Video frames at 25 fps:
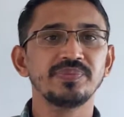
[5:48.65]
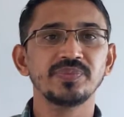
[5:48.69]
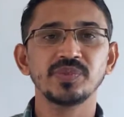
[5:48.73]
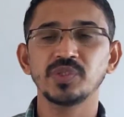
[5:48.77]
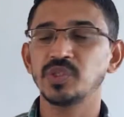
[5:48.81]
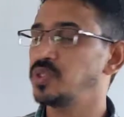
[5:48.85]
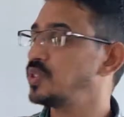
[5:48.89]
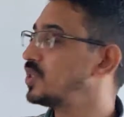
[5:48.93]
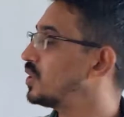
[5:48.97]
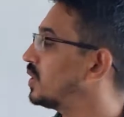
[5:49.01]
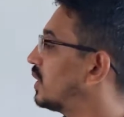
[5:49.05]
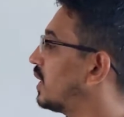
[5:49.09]

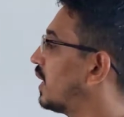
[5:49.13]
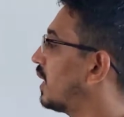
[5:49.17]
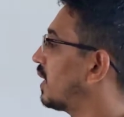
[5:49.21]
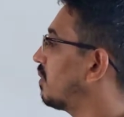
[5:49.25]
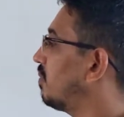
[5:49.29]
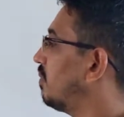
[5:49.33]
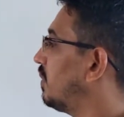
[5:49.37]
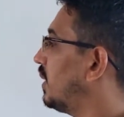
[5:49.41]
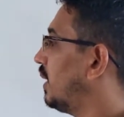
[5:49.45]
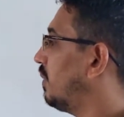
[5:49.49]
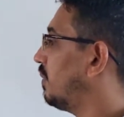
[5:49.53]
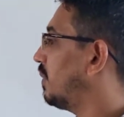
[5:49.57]
So this is like
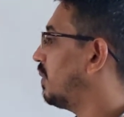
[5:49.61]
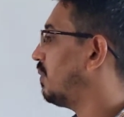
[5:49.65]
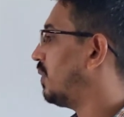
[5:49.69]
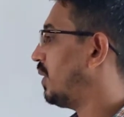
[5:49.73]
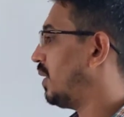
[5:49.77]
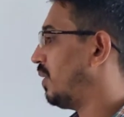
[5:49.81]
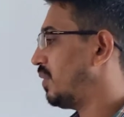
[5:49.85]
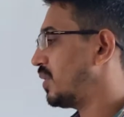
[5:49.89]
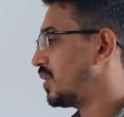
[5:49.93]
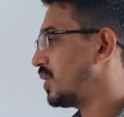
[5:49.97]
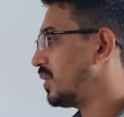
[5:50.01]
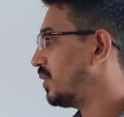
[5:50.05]
minimum
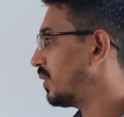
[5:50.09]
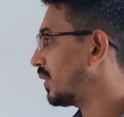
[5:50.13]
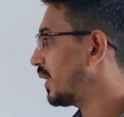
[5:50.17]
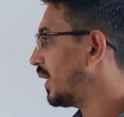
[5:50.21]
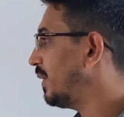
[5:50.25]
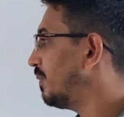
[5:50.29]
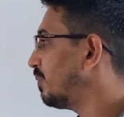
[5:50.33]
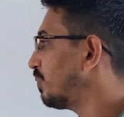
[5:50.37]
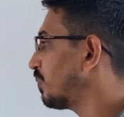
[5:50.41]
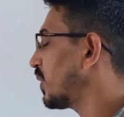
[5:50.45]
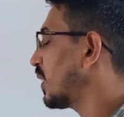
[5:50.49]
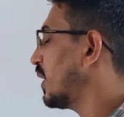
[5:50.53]
deviation.
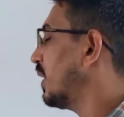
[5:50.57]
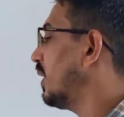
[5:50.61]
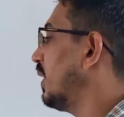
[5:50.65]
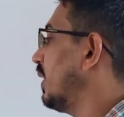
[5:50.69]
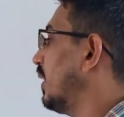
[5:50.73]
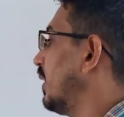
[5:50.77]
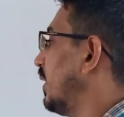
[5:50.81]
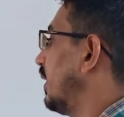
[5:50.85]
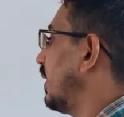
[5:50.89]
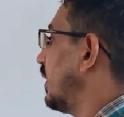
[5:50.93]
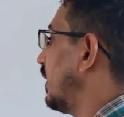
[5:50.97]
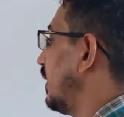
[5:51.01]
Okay,
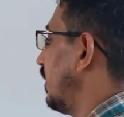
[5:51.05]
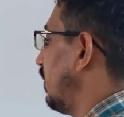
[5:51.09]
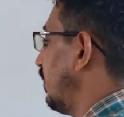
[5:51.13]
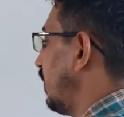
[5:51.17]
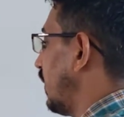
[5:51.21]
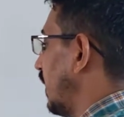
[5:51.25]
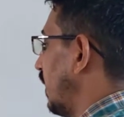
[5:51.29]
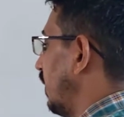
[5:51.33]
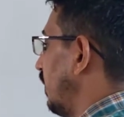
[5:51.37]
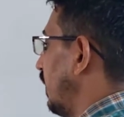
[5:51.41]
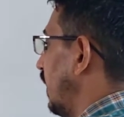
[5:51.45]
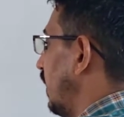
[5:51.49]
here a
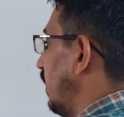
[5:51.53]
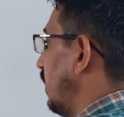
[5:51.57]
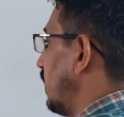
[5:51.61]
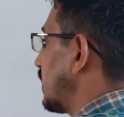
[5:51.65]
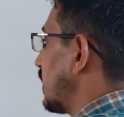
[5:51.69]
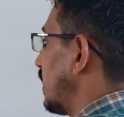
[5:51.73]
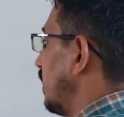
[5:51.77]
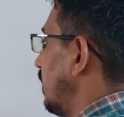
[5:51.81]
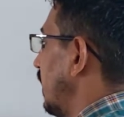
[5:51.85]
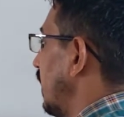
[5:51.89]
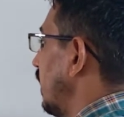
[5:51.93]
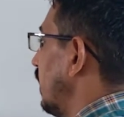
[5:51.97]
difficult value
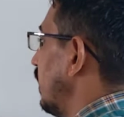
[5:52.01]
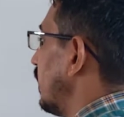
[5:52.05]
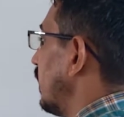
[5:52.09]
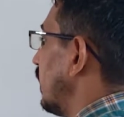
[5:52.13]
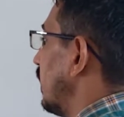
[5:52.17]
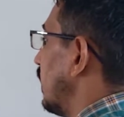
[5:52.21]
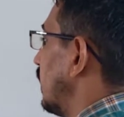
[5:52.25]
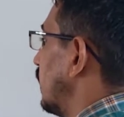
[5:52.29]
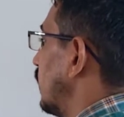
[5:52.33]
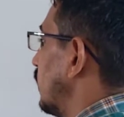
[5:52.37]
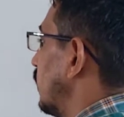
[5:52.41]
is coming,